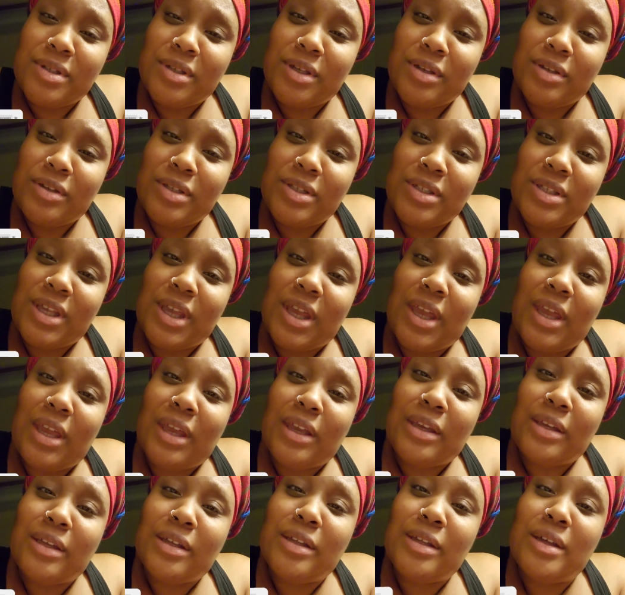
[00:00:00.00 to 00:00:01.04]
Cuties
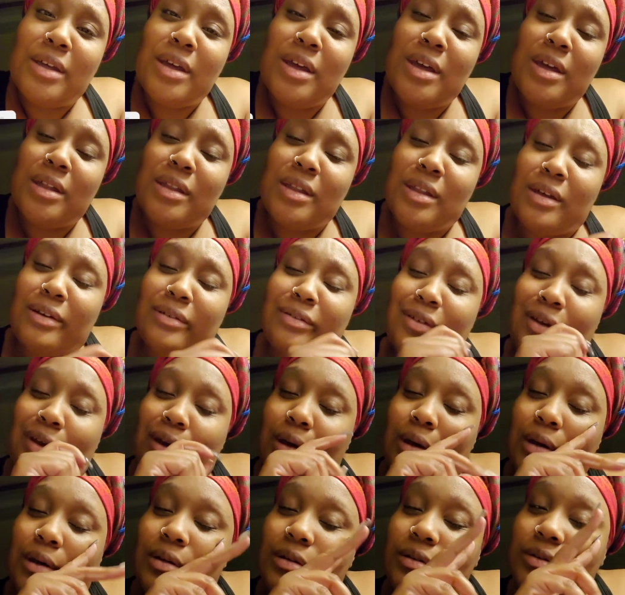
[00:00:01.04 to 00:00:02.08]
gang. Love y'all.
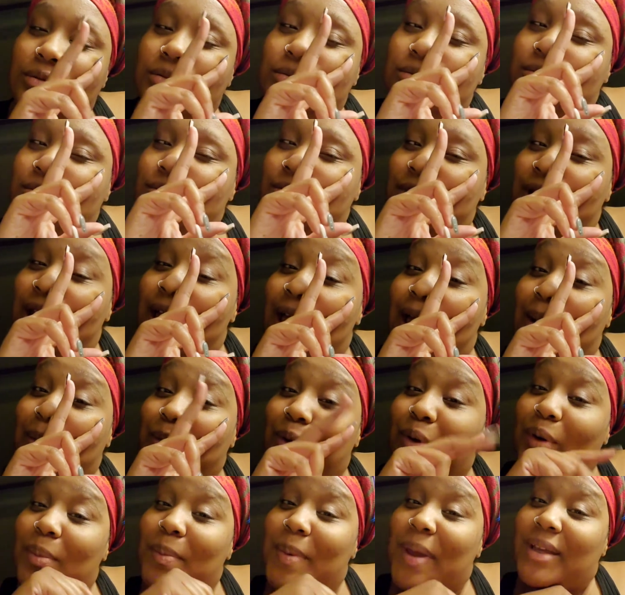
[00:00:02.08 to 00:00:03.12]
I'm
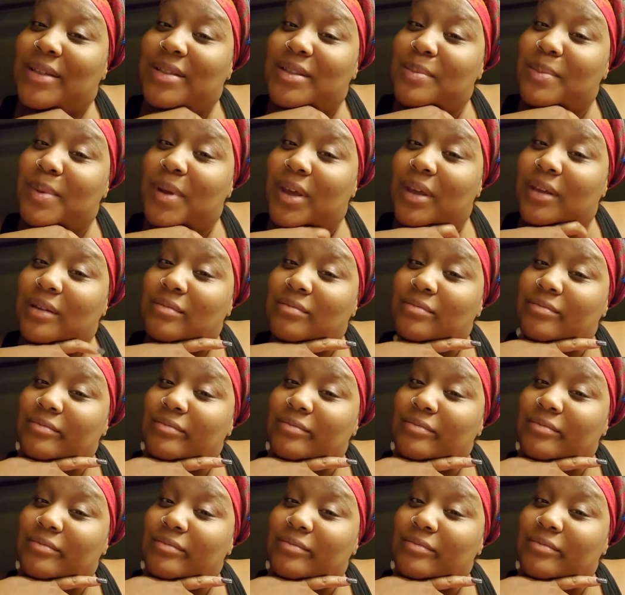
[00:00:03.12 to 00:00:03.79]
going back to bed.